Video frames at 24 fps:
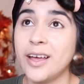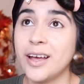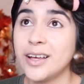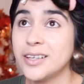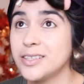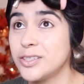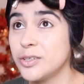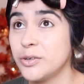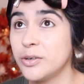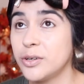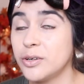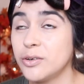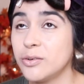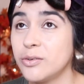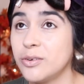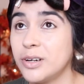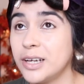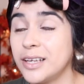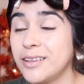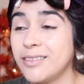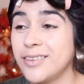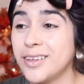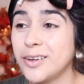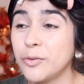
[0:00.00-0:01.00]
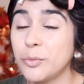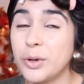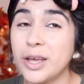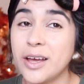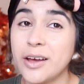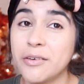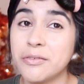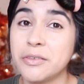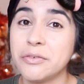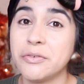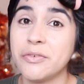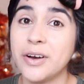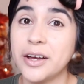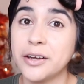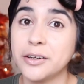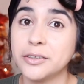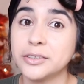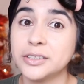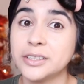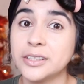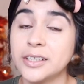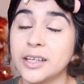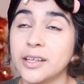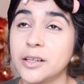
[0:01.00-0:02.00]
as you know, and then we have the
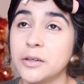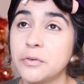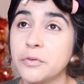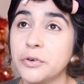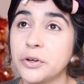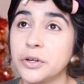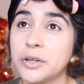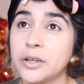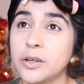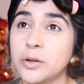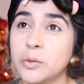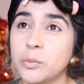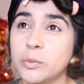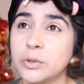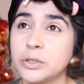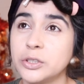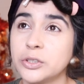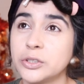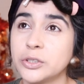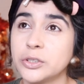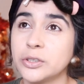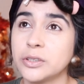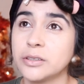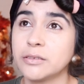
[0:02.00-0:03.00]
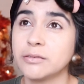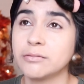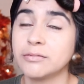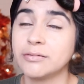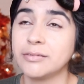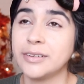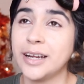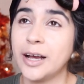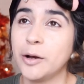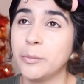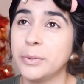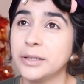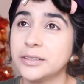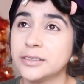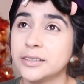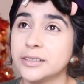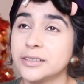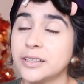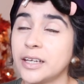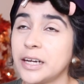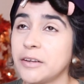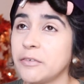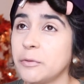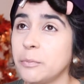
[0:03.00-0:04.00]
fires in California, which now makes
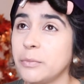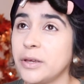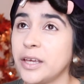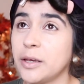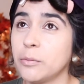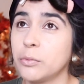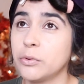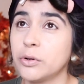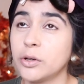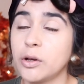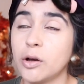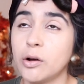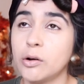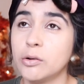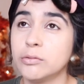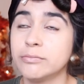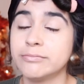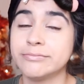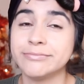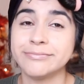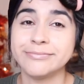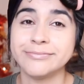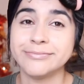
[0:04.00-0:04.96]
us not even be able to go